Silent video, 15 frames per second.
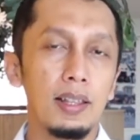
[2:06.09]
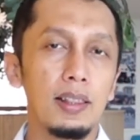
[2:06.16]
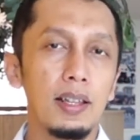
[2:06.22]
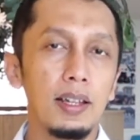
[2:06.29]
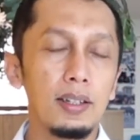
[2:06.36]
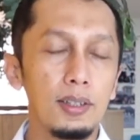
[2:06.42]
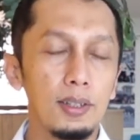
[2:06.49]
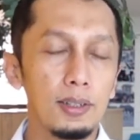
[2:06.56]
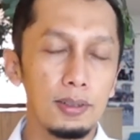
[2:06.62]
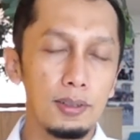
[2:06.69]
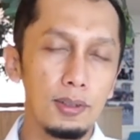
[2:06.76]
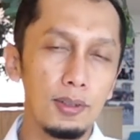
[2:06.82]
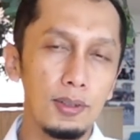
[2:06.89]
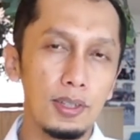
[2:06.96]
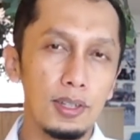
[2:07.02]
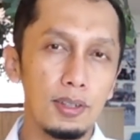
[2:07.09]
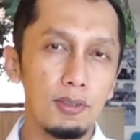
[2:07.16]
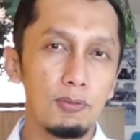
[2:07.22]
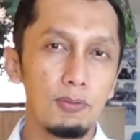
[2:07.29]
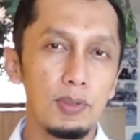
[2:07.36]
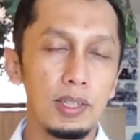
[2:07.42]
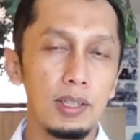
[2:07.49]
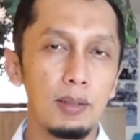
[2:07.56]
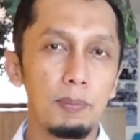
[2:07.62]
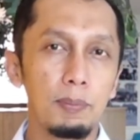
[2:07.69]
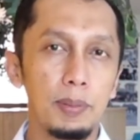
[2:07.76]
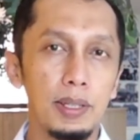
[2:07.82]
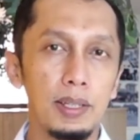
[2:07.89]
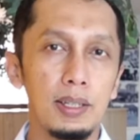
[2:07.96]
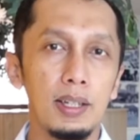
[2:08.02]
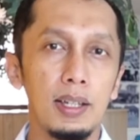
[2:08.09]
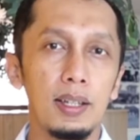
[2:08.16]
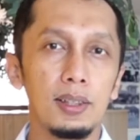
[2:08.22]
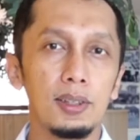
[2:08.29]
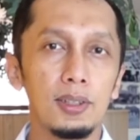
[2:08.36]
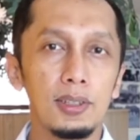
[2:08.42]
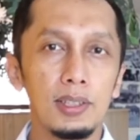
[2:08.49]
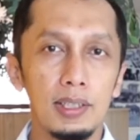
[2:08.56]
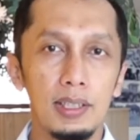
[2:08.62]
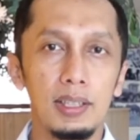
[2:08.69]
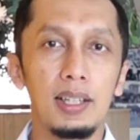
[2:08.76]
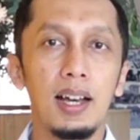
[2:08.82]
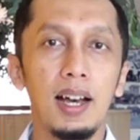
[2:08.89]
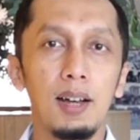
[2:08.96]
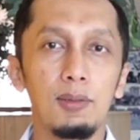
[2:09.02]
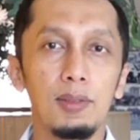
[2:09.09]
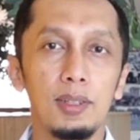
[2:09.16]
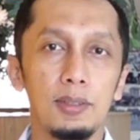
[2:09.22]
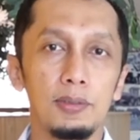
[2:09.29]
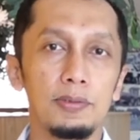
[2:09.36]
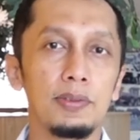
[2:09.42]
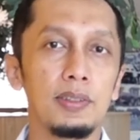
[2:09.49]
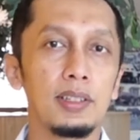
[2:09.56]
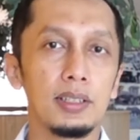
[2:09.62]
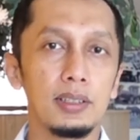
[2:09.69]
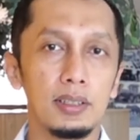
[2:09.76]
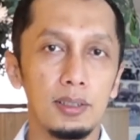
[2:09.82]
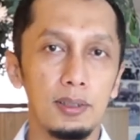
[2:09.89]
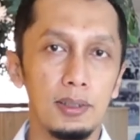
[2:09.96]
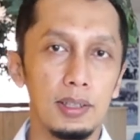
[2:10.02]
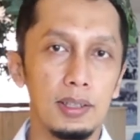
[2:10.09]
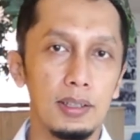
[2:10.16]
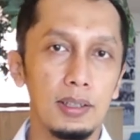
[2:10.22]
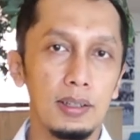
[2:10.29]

then your users will be totally out of control.